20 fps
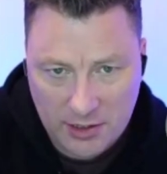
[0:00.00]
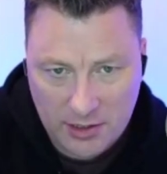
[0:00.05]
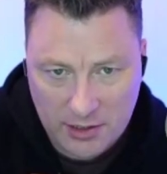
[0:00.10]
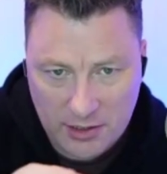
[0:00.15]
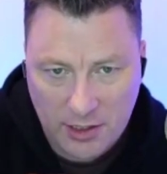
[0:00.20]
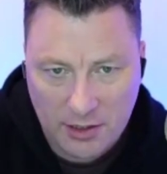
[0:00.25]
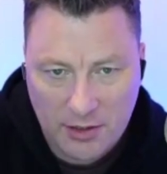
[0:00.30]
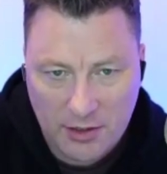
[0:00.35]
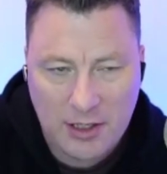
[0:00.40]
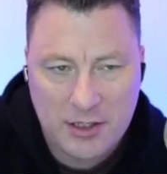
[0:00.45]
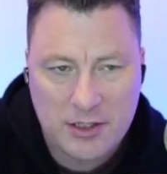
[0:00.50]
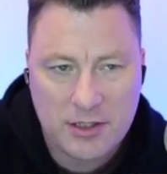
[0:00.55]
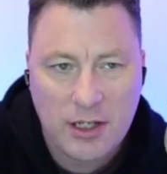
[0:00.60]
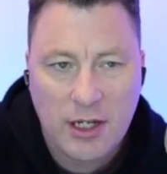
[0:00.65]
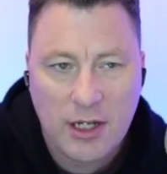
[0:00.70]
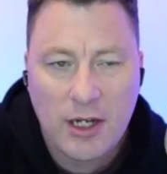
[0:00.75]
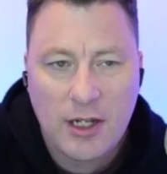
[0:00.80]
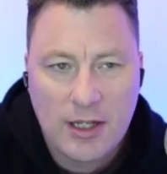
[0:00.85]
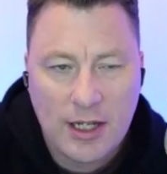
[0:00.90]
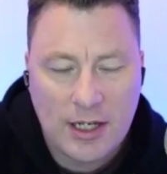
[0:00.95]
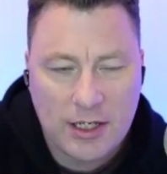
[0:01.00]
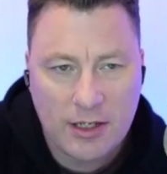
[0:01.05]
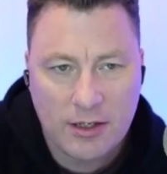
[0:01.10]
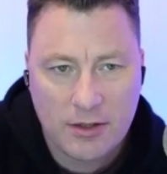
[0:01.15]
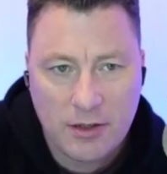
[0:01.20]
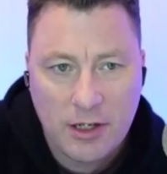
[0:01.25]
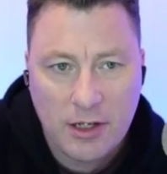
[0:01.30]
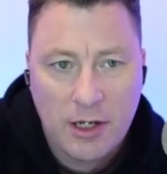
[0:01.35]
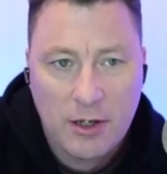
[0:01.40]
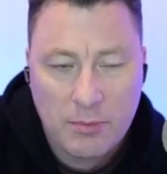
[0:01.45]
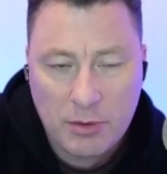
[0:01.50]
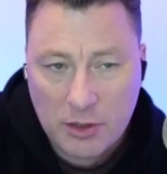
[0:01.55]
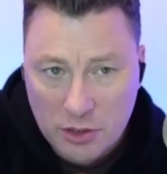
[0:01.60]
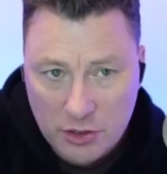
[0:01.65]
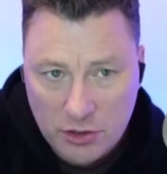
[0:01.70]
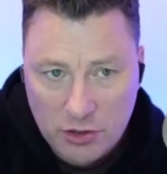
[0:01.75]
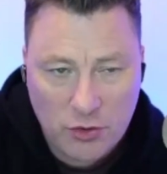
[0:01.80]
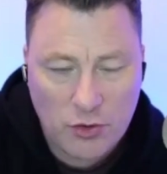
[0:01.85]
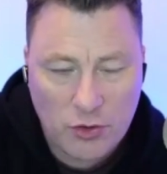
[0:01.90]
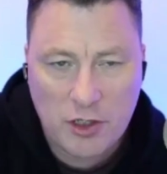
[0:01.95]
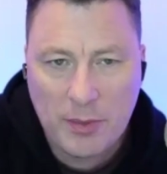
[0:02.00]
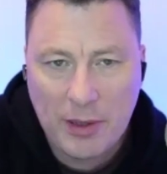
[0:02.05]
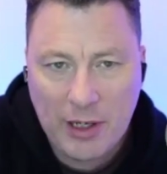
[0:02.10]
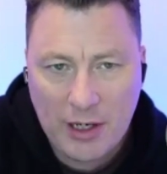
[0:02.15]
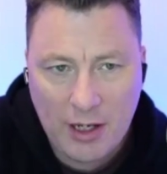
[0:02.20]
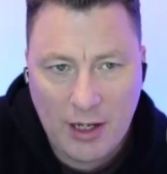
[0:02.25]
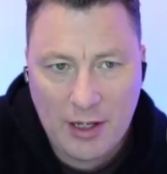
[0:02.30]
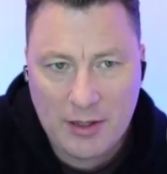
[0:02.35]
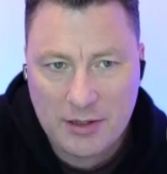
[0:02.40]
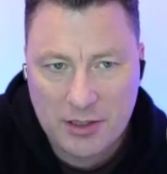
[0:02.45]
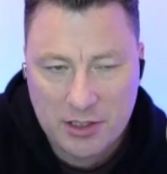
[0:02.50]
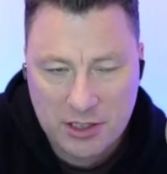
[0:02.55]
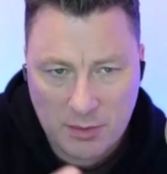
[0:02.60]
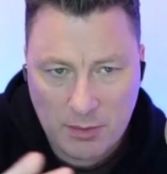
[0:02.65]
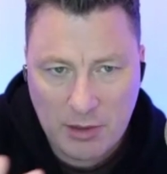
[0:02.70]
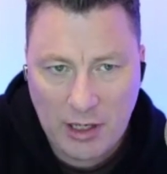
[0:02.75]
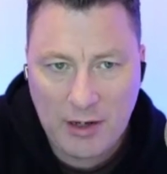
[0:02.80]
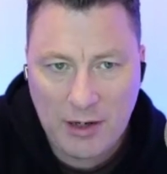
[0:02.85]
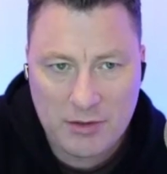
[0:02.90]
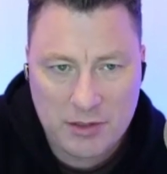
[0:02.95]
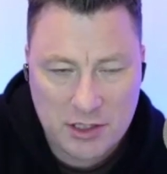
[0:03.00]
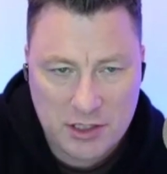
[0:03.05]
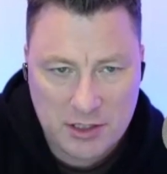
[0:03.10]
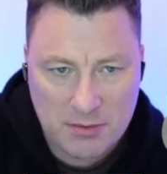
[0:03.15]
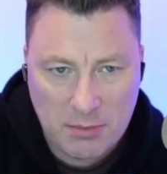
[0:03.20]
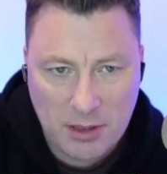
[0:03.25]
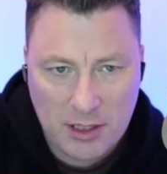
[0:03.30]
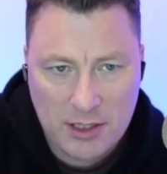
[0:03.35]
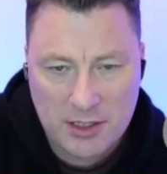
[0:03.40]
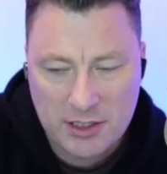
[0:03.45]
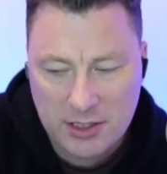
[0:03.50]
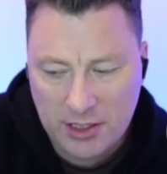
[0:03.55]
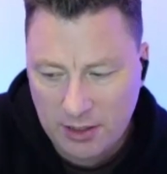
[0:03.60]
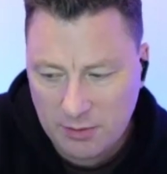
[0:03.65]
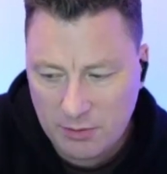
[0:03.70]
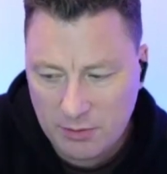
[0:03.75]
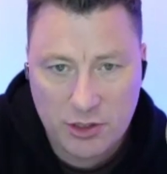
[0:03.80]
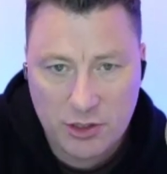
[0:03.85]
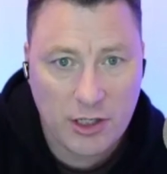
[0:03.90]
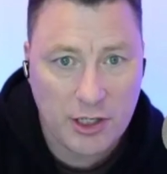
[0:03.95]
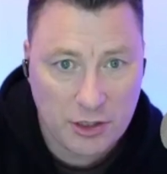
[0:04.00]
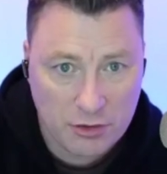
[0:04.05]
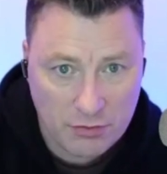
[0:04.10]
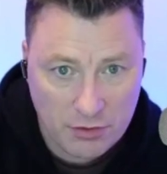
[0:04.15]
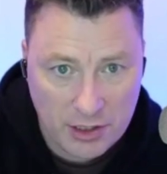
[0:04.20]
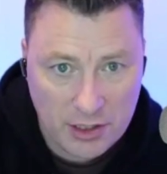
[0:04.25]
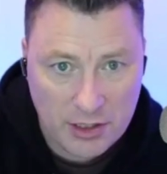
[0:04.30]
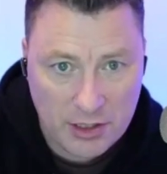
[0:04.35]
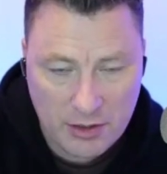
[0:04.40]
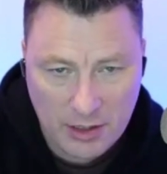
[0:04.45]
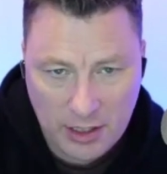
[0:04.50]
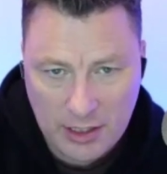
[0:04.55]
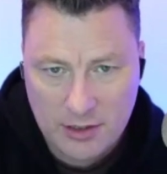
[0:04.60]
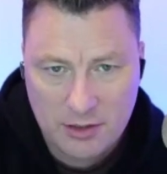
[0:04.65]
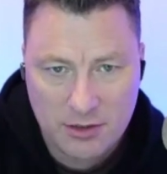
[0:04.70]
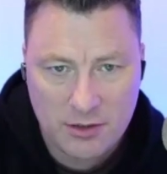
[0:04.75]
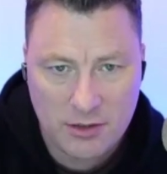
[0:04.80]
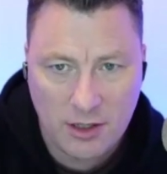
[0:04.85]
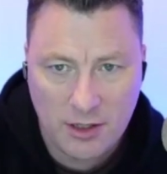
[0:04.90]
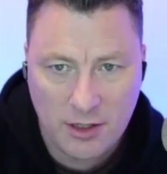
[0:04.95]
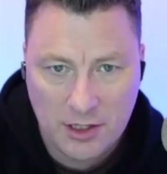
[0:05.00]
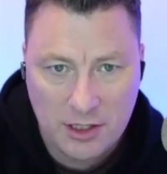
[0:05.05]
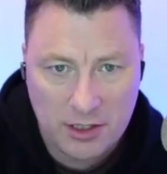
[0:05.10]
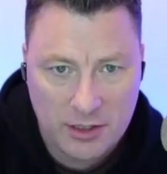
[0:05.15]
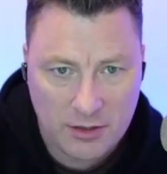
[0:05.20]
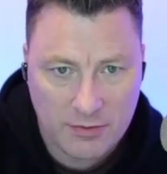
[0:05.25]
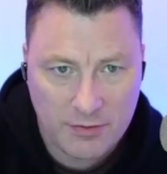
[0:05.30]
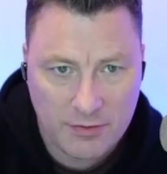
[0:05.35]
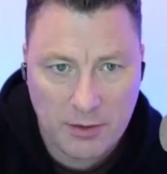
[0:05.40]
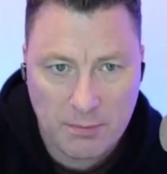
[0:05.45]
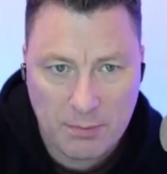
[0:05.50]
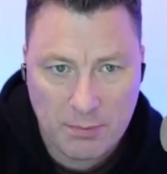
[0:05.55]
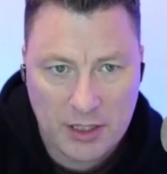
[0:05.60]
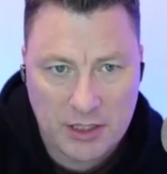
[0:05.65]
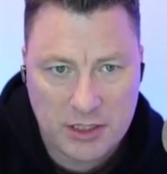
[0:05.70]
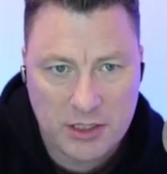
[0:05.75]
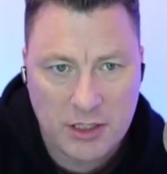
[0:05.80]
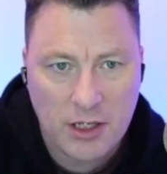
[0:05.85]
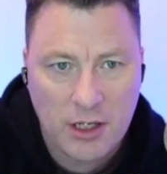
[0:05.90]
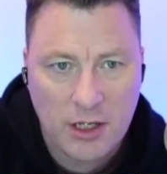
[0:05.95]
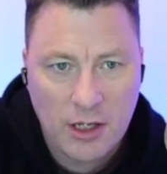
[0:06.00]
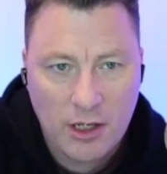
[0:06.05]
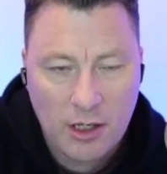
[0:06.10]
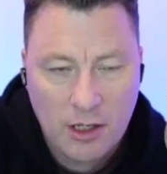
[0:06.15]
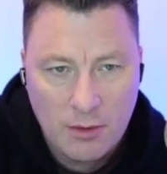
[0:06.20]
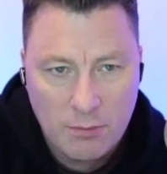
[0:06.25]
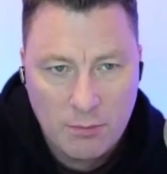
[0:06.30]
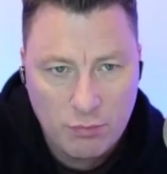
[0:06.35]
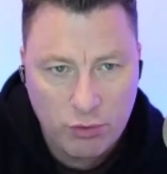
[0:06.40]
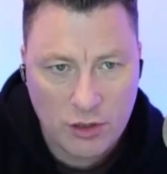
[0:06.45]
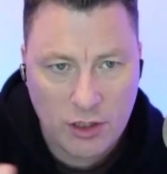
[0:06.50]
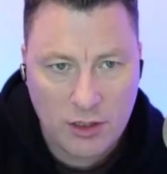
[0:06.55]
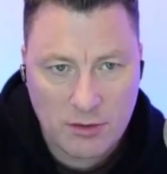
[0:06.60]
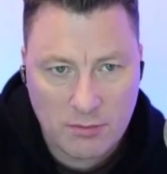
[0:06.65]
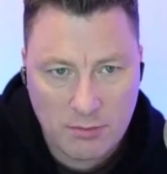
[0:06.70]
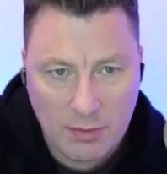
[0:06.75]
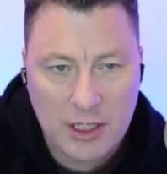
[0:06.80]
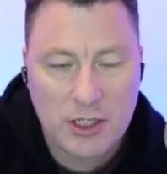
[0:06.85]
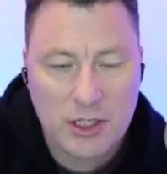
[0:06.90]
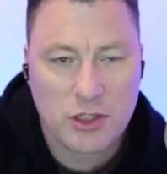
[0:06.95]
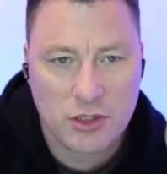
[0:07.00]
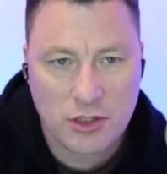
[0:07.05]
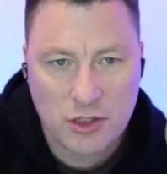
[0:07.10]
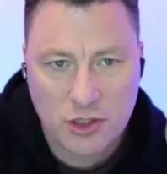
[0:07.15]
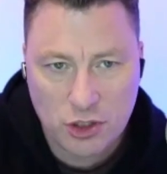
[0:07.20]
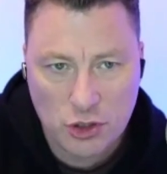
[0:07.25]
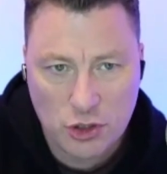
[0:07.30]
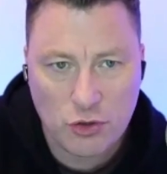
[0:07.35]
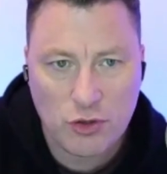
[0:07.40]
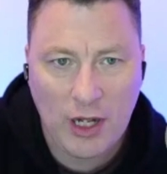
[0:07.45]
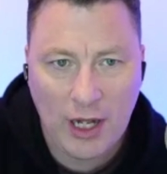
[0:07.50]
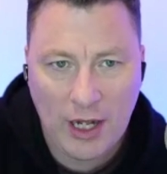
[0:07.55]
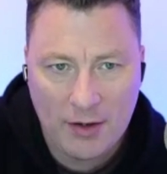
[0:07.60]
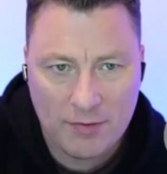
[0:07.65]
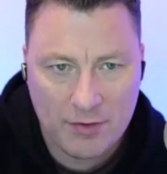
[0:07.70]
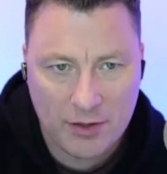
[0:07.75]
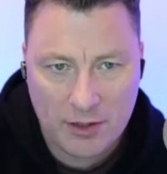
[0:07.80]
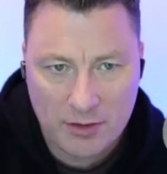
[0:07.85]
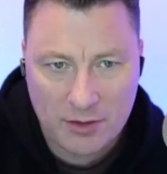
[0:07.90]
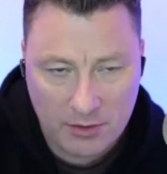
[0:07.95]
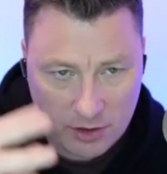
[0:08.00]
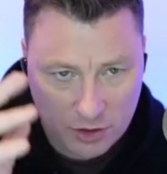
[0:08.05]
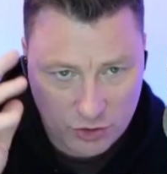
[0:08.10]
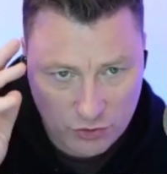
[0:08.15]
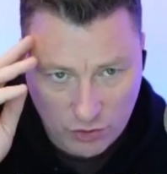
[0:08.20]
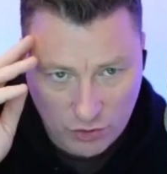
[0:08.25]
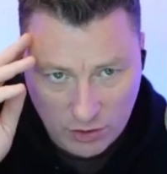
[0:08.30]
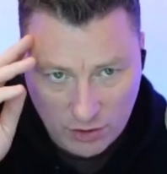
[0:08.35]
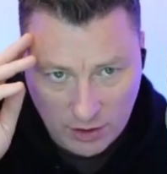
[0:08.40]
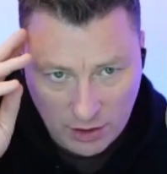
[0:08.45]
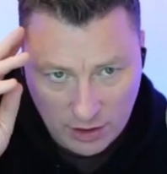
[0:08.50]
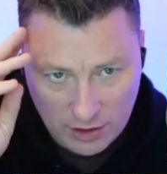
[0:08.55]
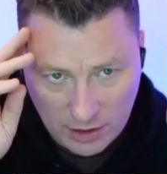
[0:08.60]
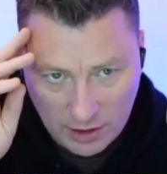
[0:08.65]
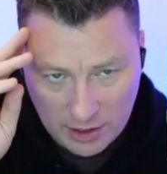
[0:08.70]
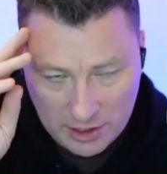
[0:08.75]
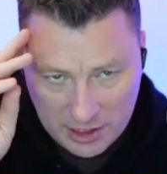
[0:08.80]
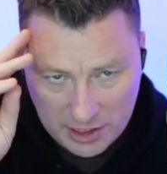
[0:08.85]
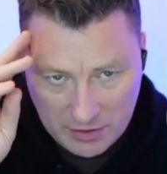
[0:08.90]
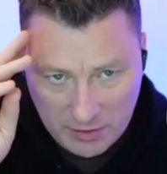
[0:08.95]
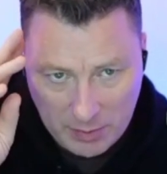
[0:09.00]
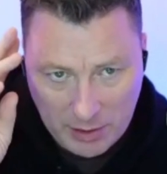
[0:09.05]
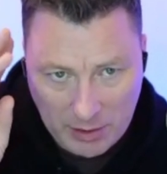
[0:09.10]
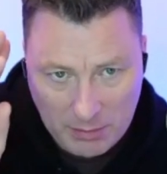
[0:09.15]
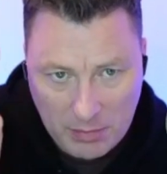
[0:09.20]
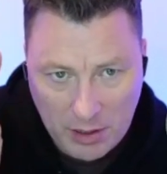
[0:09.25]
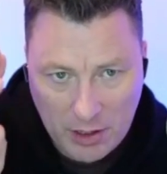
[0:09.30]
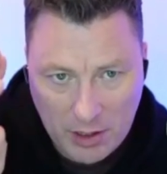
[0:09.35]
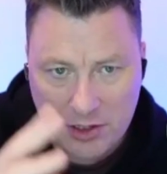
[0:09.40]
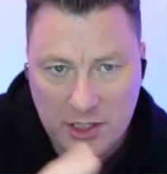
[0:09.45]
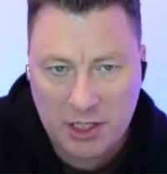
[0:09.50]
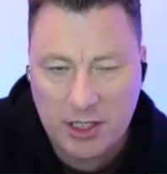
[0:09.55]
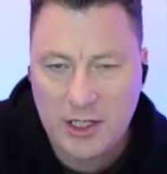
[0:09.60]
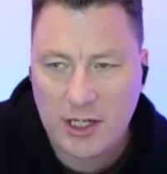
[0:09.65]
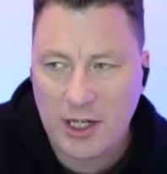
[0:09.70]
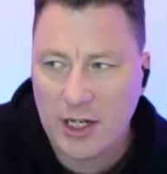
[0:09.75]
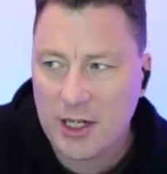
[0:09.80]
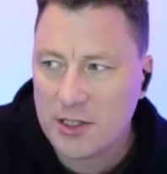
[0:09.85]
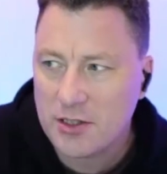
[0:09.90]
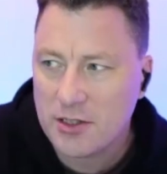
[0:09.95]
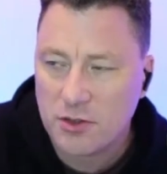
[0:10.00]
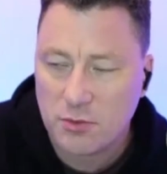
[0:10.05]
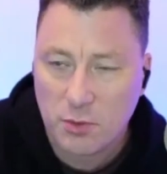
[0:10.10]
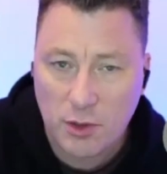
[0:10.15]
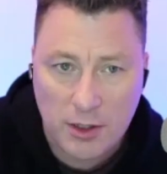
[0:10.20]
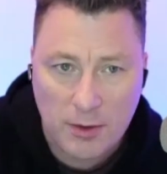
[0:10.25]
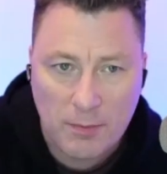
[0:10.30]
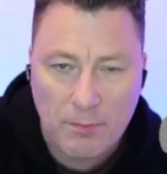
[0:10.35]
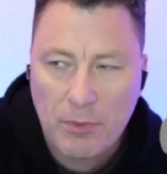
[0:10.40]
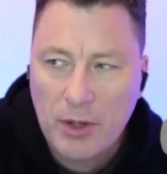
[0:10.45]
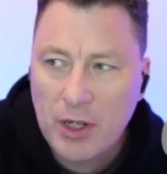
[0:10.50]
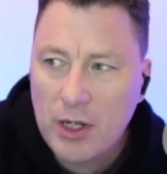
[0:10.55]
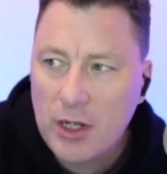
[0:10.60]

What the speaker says: Yeah, because you're talking about like the similarities in mindset, which I agree, and I think that the very best product managers should have a strong idea about marketing in their heads as well.